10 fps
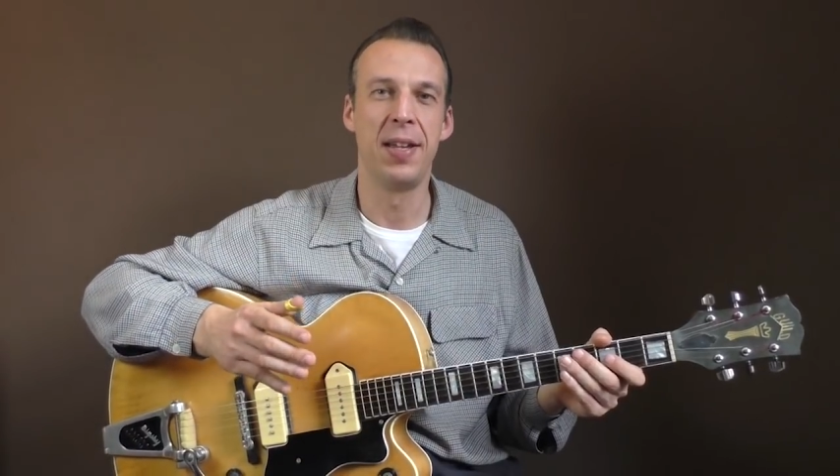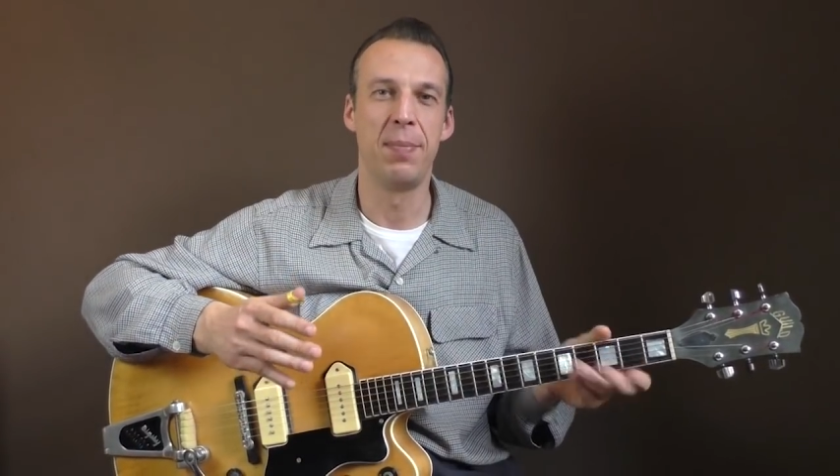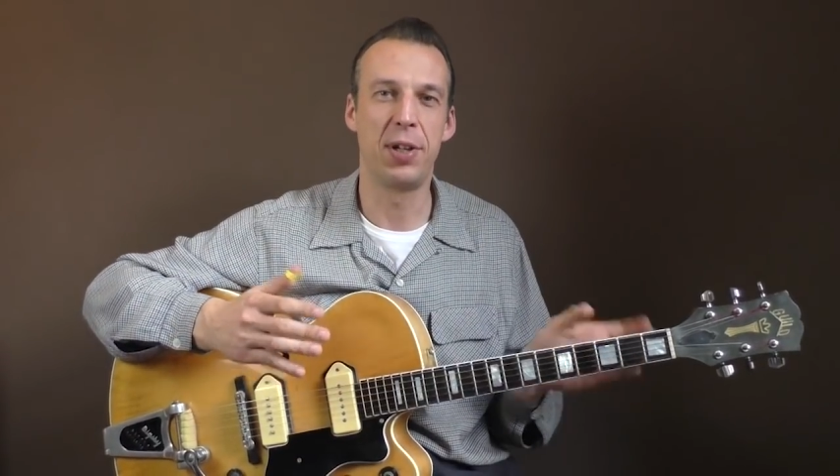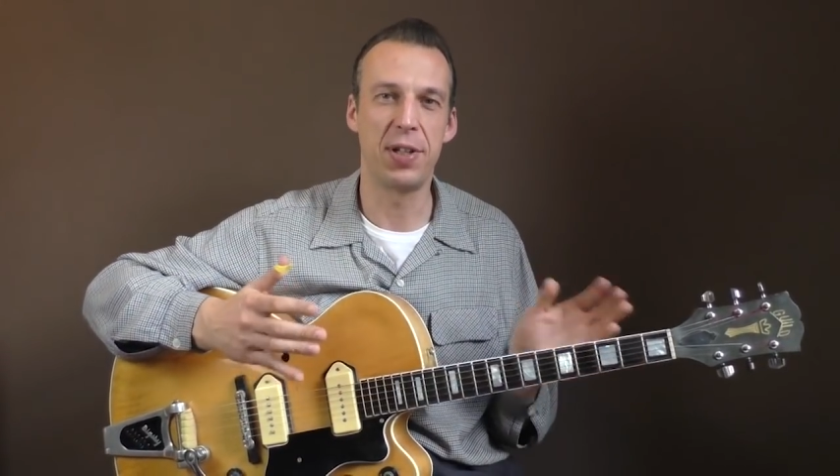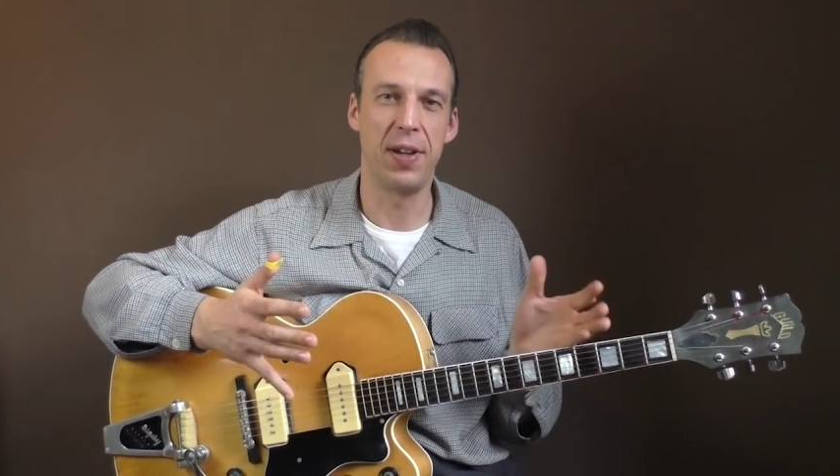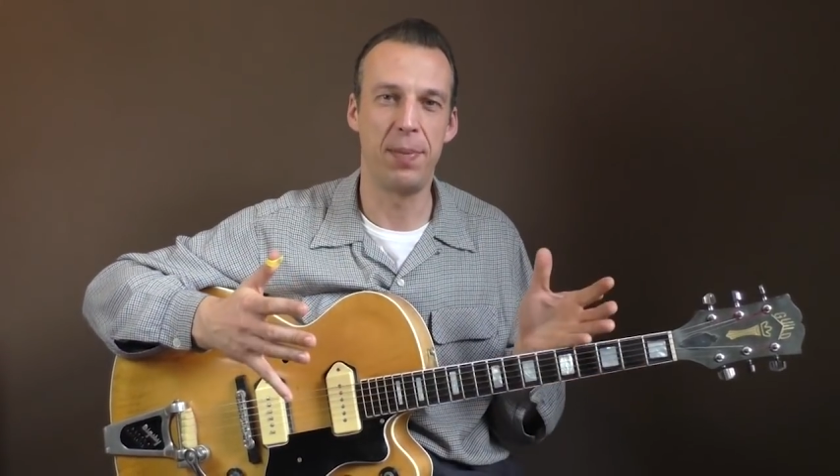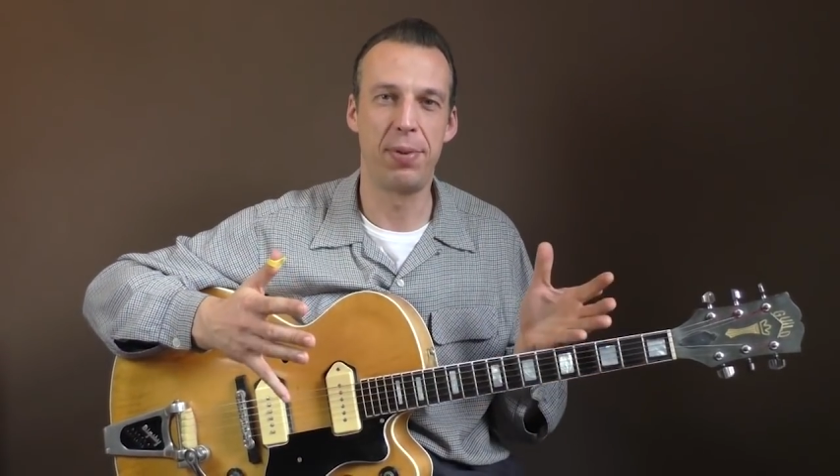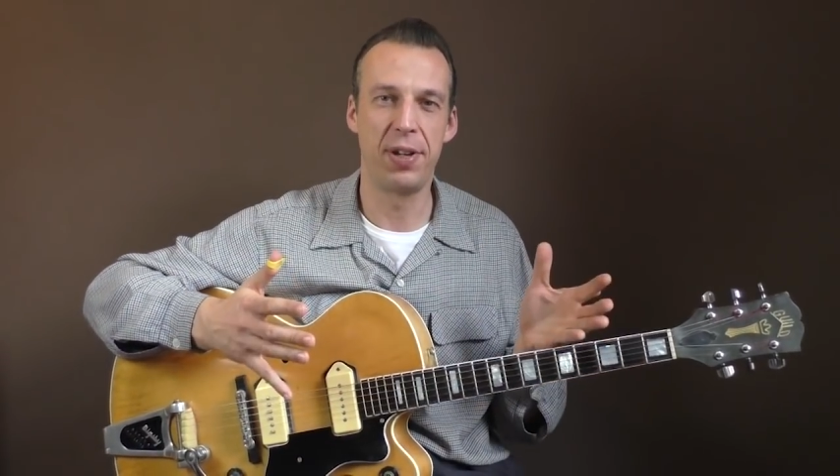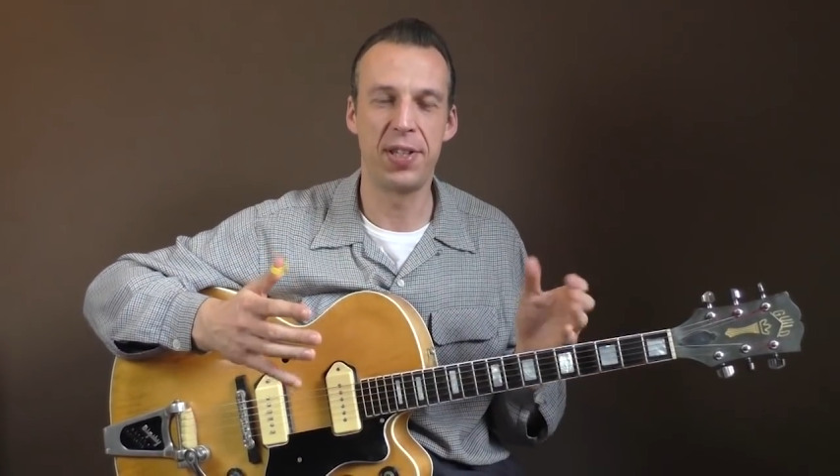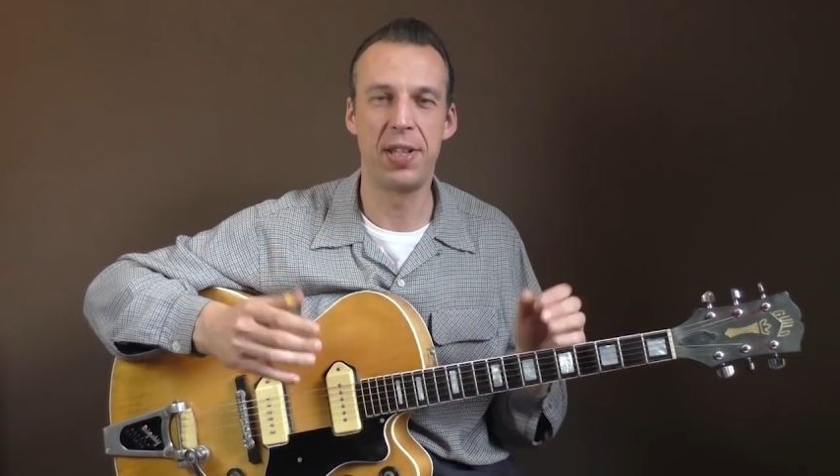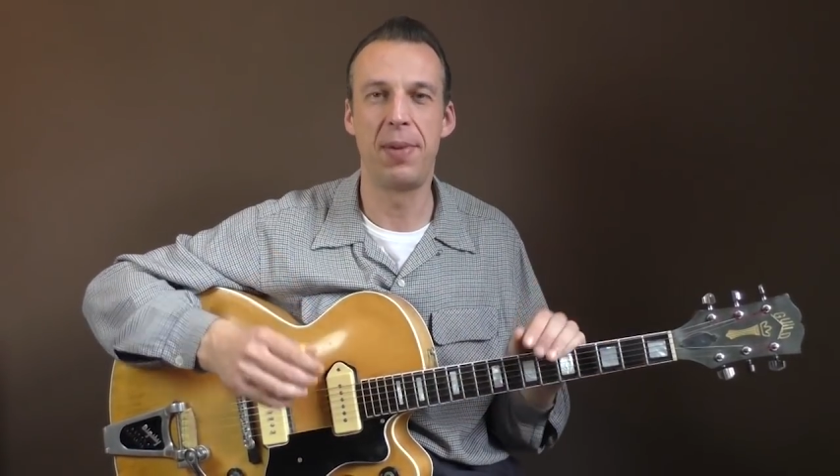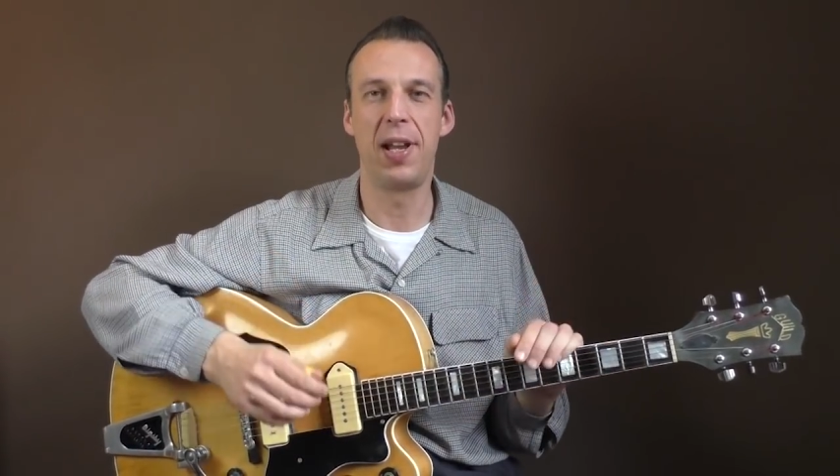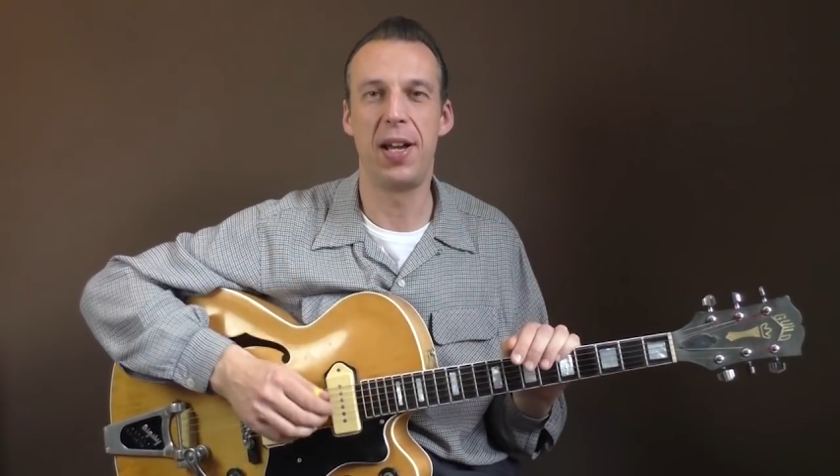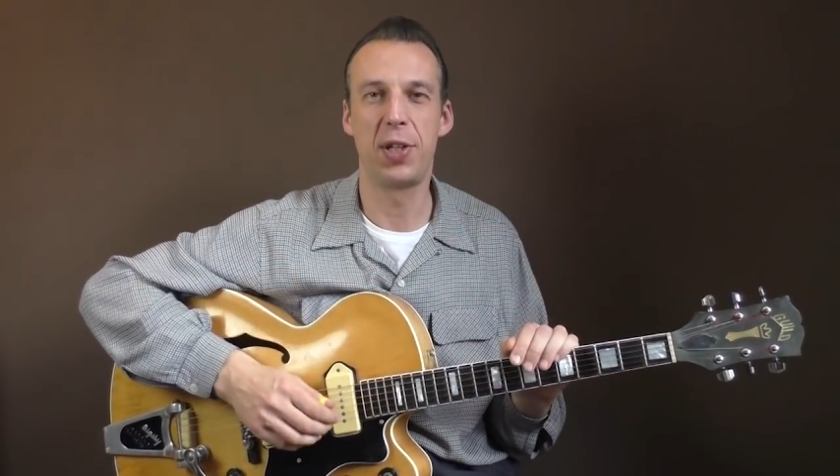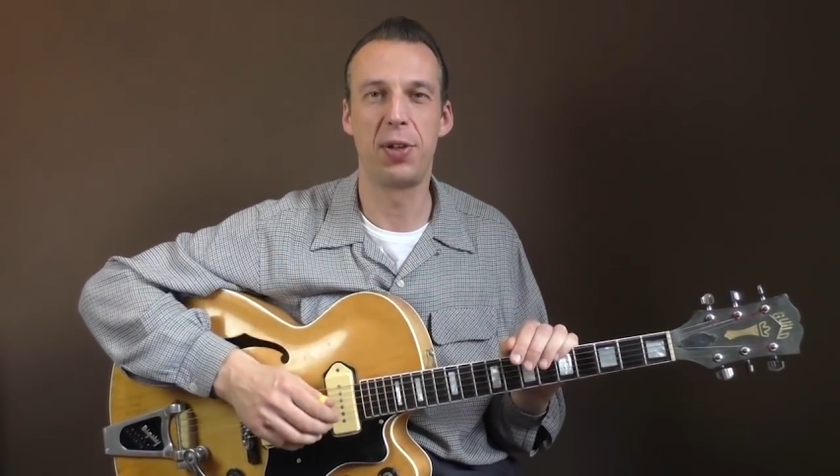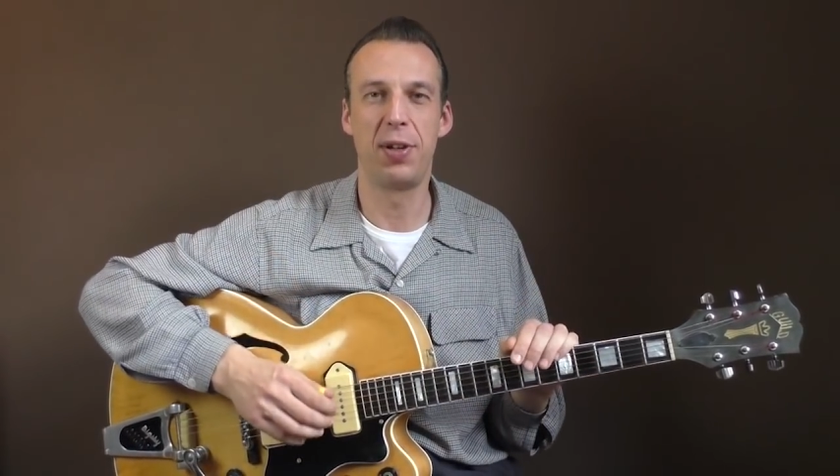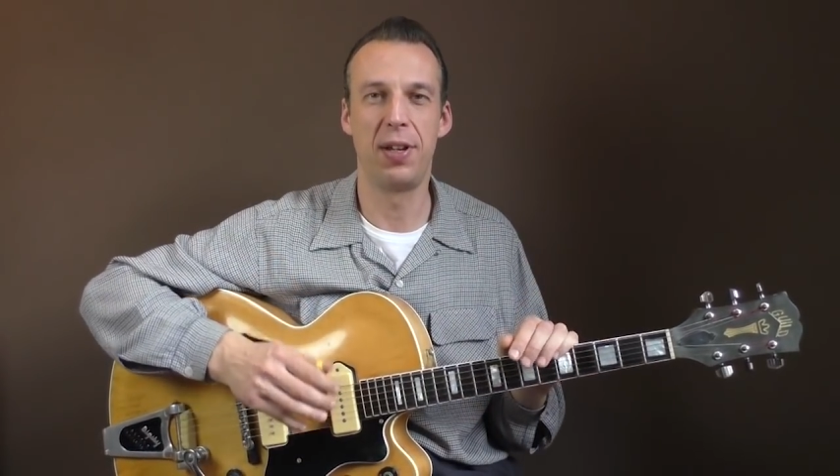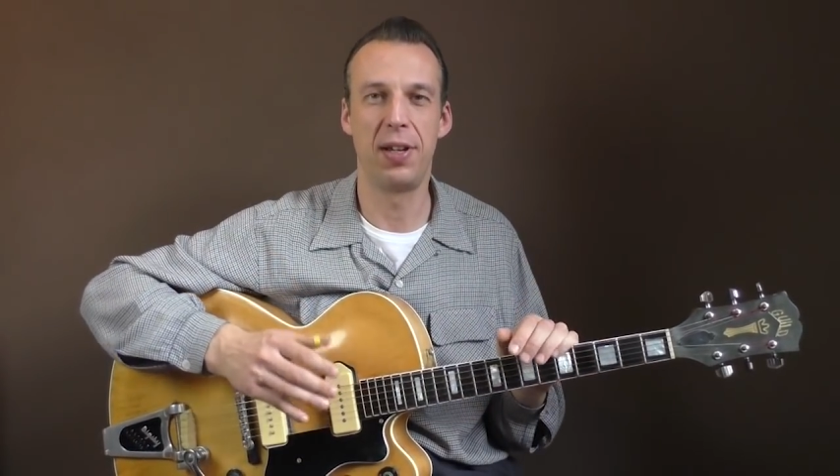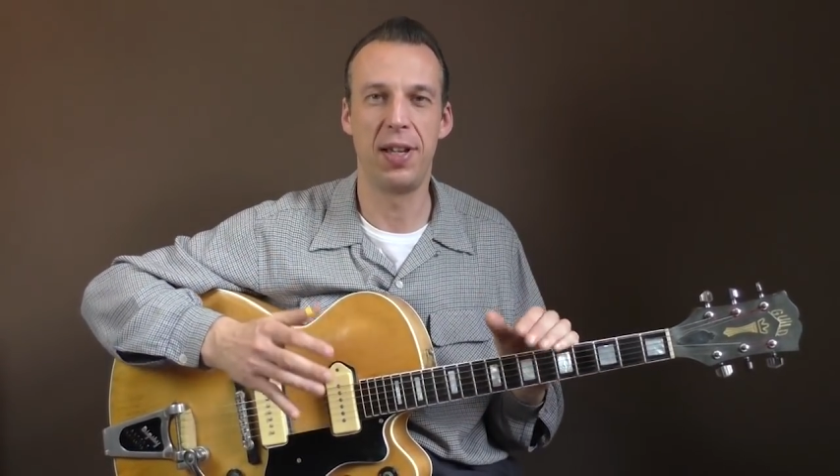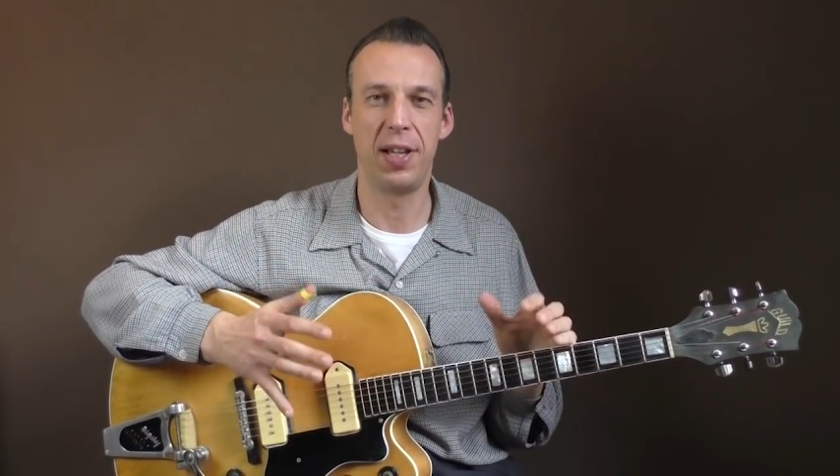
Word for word: because they're pretty similar, I show you